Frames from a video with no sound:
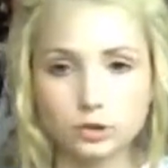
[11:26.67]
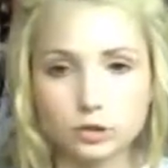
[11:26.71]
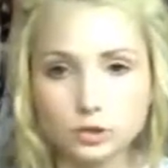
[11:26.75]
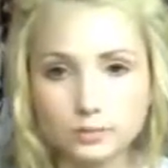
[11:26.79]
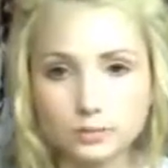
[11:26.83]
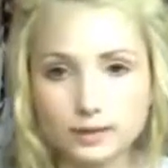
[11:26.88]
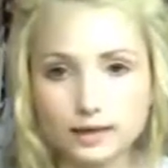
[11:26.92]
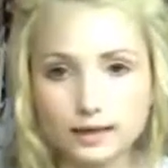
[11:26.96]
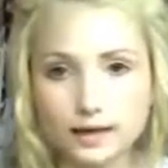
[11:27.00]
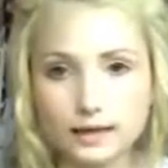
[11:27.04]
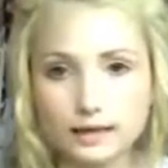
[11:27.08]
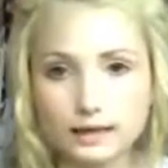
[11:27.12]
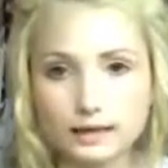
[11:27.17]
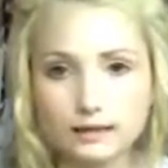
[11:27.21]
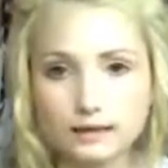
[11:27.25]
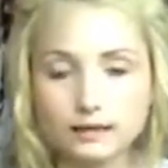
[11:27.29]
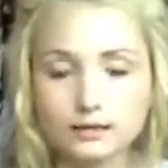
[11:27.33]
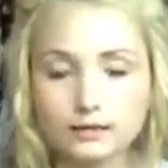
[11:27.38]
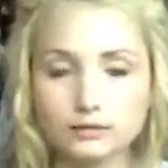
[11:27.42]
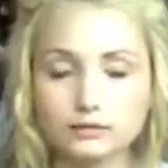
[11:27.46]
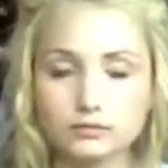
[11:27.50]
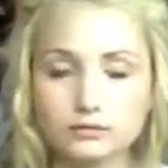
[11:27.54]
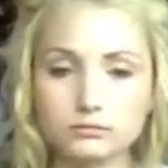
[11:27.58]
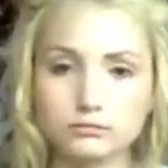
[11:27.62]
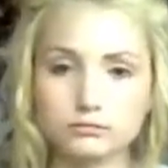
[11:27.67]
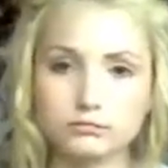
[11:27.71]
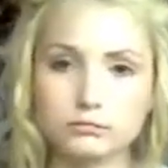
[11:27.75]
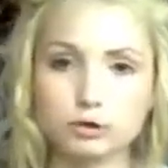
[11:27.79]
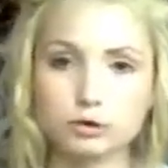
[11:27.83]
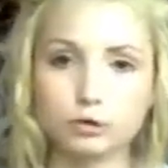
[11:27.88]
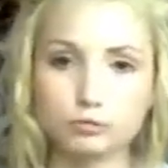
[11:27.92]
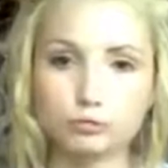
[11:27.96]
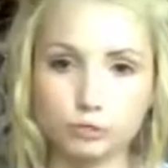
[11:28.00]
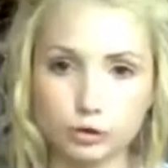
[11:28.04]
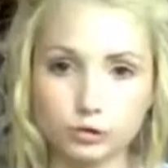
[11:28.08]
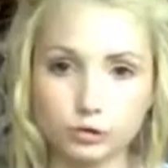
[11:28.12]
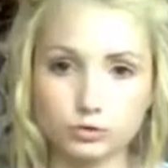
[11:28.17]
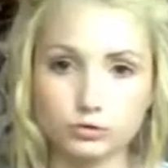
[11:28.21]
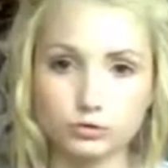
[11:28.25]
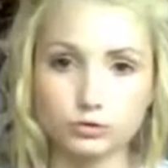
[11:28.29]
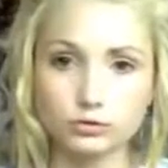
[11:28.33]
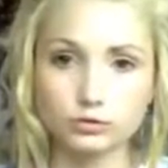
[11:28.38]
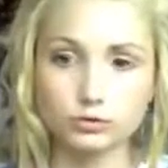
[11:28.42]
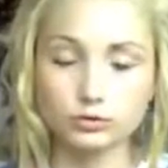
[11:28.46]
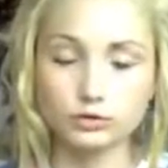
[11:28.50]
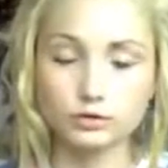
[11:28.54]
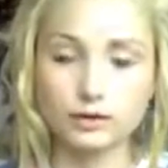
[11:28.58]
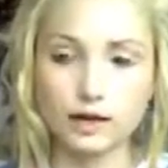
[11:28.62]
tummy ache, the
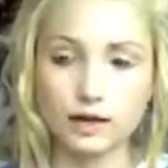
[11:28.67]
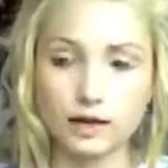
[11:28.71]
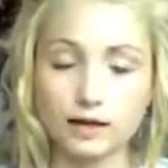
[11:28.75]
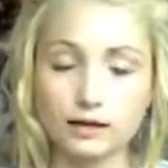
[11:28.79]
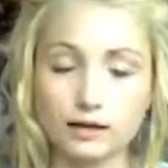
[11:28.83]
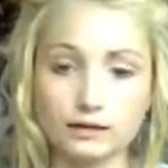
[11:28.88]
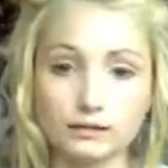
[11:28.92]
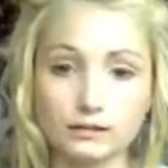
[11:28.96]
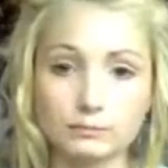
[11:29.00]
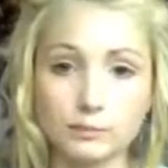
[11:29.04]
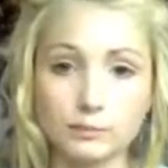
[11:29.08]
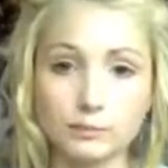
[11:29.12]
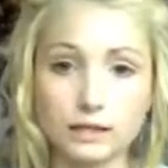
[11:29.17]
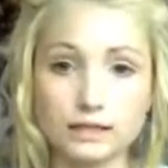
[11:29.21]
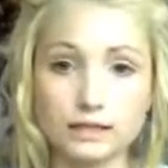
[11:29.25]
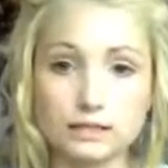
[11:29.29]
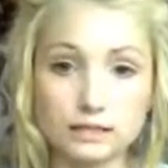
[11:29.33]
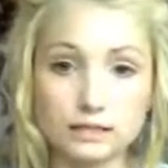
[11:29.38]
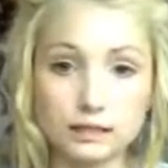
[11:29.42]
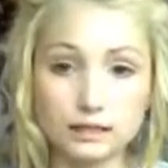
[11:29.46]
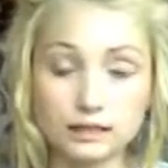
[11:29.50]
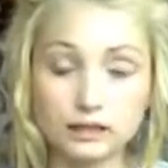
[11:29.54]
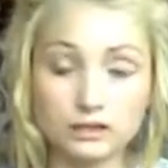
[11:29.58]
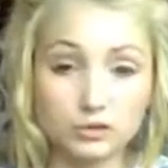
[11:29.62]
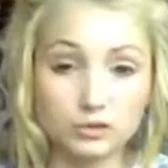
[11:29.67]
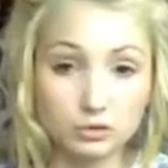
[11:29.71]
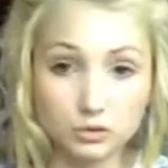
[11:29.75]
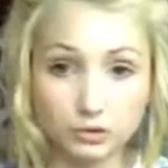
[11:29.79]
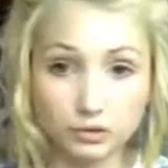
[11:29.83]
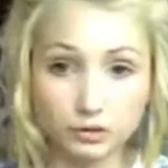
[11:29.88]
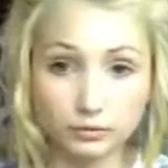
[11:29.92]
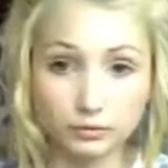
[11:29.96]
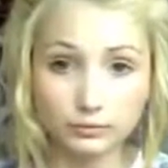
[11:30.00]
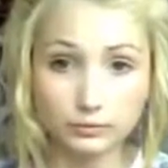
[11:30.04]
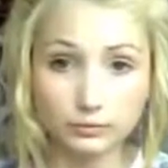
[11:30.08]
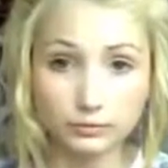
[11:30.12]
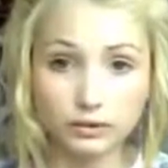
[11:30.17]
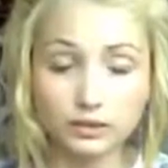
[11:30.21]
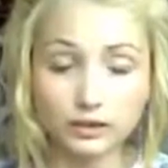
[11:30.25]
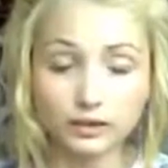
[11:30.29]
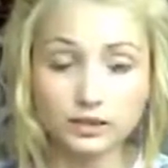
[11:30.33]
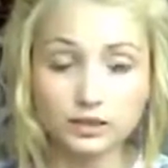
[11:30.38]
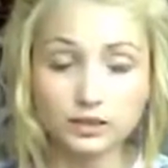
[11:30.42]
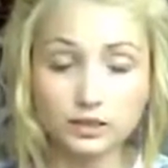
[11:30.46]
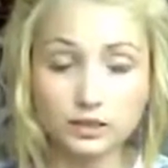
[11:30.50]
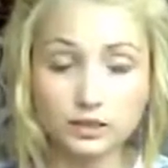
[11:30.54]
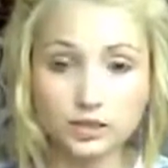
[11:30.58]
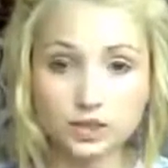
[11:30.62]
runs, and basically none of your food
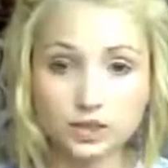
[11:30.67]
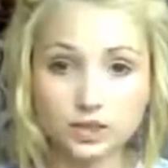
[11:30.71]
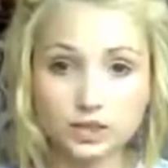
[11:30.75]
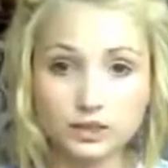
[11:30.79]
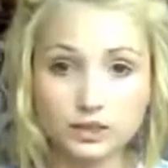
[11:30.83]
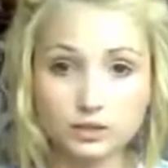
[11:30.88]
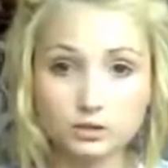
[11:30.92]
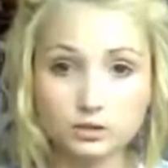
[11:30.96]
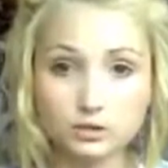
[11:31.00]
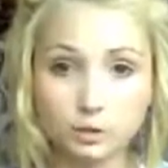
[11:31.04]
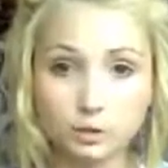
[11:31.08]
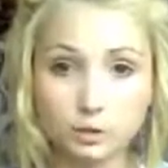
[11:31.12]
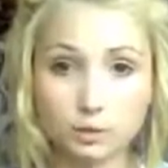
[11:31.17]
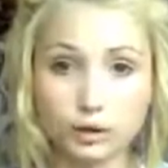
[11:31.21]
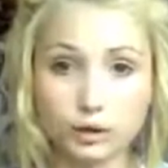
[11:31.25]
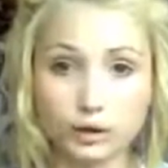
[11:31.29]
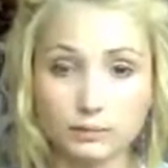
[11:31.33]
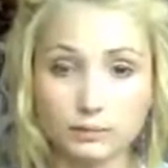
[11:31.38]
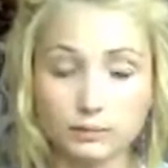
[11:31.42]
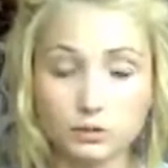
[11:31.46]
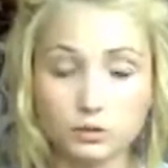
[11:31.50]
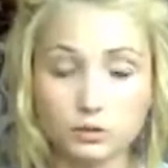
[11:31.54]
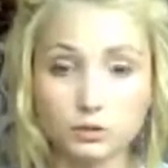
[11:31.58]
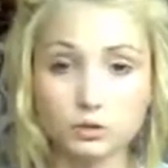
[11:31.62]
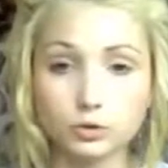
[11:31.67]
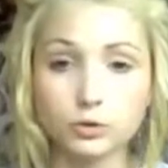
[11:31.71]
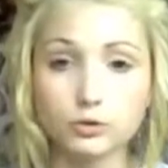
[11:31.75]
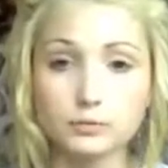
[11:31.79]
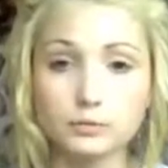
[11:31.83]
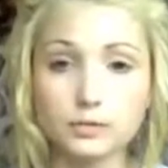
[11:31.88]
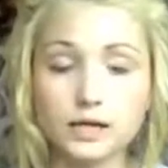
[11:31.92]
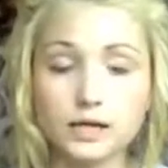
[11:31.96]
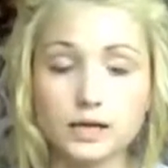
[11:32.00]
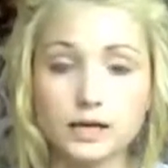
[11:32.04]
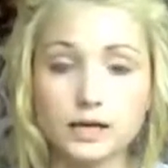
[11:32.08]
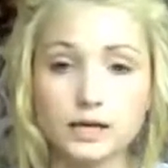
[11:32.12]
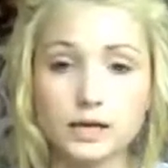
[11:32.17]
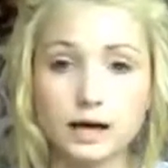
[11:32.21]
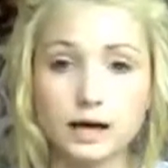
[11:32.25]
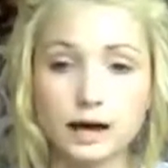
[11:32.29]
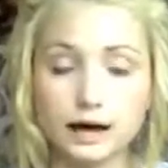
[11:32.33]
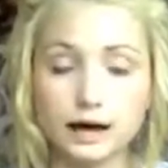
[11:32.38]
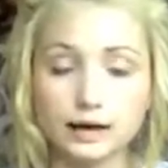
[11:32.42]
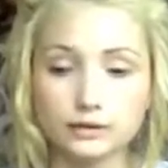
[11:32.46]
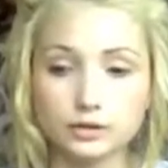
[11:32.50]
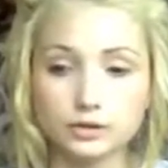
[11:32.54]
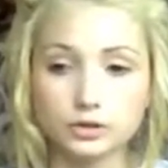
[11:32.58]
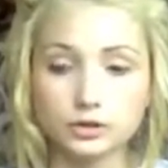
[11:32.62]
gets digested or absorbed,
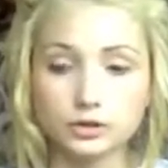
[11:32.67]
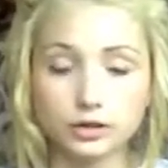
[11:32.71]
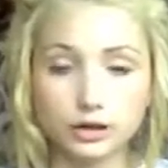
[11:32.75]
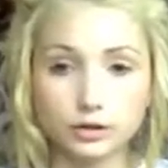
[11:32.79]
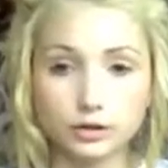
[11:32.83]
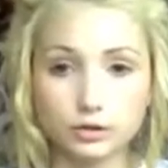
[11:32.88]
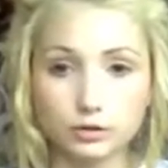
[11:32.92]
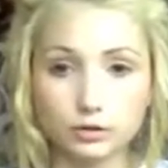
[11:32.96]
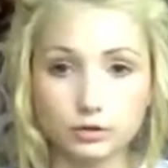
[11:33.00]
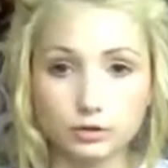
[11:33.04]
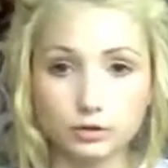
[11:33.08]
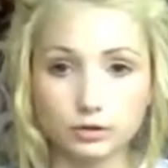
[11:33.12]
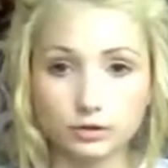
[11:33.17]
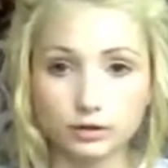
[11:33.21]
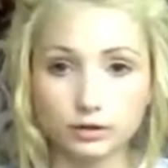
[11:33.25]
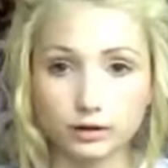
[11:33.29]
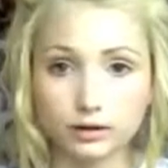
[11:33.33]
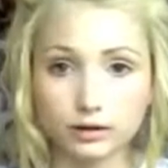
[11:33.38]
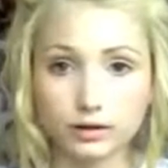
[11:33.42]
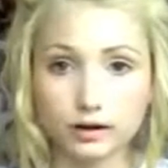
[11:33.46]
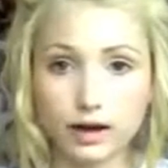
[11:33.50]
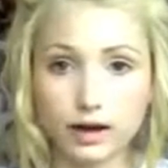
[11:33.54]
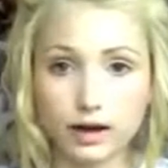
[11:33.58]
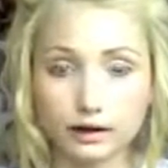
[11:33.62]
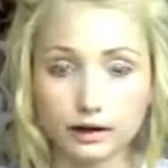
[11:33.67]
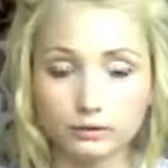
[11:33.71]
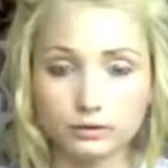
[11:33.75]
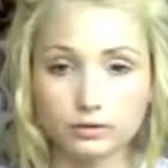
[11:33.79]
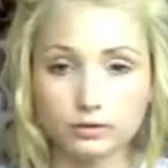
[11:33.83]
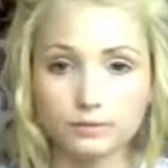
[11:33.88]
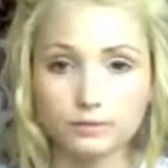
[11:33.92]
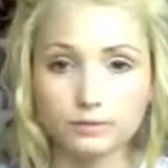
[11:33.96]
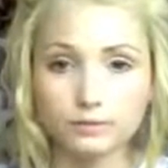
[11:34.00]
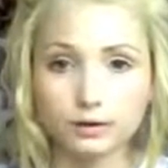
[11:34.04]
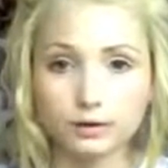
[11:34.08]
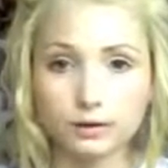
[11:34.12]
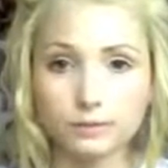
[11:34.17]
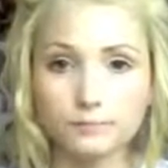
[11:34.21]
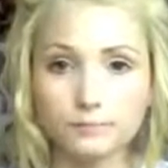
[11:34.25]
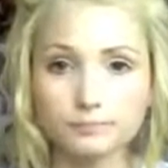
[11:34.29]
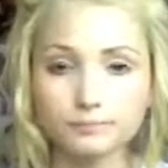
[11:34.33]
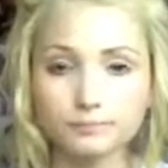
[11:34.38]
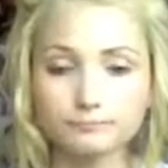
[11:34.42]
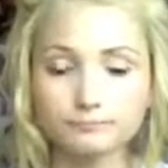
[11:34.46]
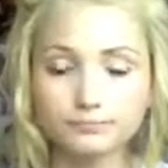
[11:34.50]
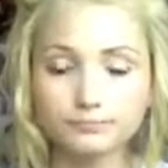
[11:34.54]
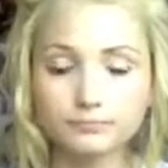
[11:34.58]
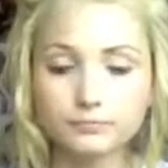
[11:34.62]
and you get nothing out of
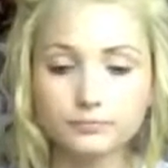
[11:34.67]
it.